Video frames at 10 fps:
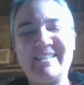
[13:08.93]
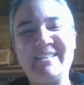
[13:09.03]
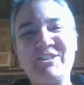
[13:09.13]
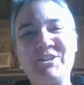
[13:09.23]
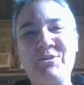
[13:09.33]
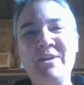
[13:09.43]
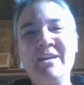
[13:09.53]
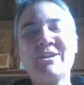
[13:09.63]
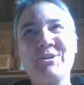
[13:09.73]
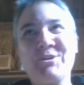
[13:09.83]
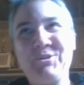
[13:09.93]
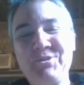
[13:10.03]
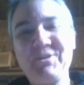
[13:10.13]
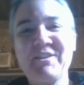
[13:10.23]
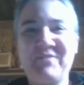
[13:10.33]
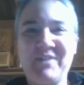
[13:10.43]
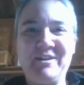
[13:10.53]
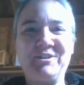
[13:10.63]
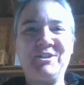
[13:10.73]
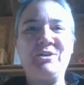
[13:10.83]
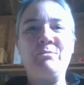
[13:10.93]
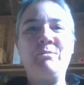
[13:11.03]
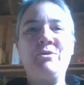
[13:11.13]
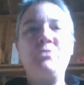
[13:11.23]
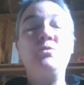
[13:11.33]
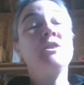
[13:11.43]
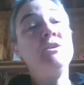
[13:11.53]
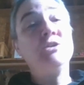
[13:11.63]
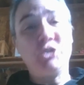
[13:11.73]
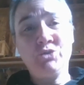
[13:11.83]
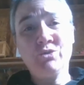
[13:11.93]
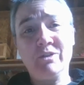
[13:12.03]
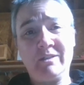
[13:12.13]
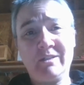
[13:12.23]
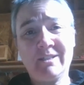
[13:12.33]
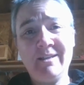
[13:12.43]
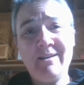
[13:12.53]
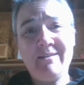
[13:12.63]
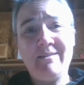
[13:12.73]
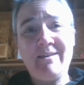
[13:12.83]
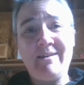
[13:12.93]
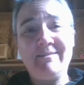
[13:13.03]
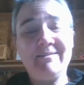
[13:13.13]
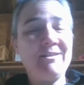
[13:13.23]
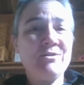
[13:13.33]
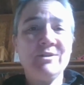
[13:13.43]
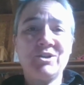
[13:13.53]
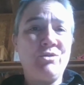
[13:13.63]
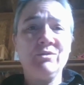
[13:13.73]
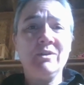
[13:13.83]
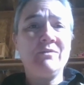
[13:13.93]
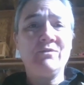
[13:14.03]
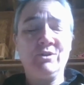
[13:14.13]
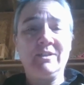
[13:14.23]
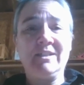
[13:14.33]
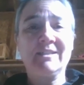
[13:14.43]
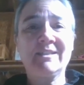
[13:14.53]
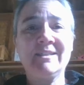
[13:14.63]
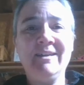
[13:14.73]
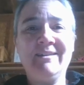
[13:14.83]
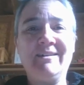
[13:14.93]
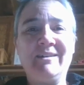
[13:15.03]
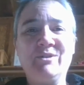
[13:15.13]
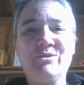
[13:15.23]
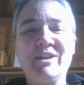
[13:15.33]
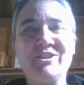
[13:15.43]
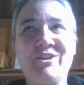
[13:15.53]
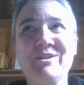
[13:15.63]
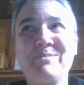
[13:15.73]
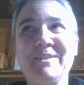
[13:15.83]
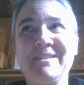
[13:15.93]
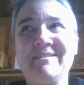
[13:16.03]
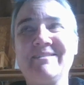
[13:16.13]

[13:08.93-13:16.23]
And so concluding the fire ceremony with the assurance that there is only fullness has always been